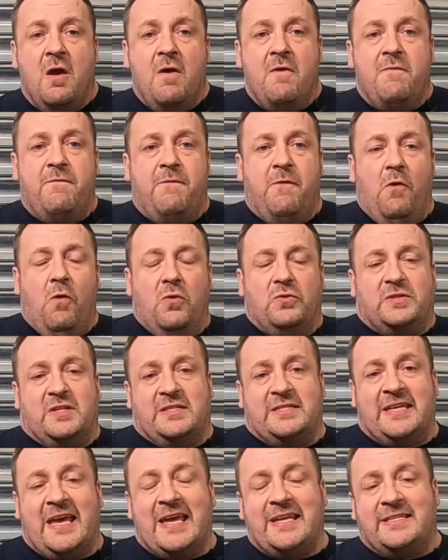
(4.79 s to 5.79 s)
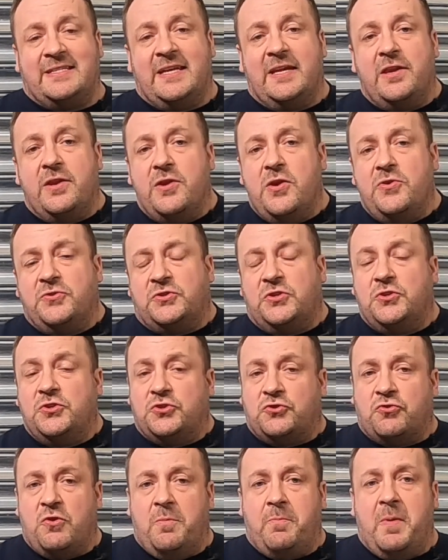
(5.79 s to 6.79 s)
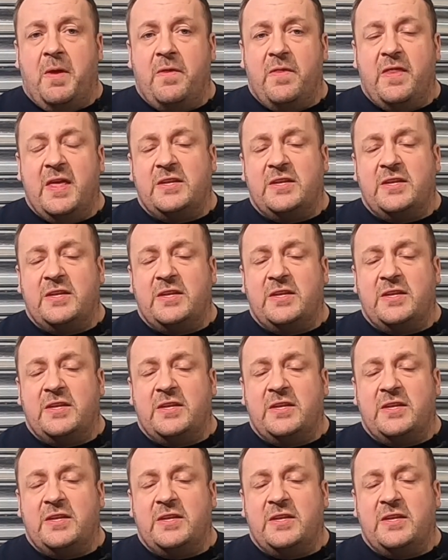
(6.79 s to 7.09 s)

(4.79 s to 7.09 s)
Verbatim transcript: for detecting nuisance tripping.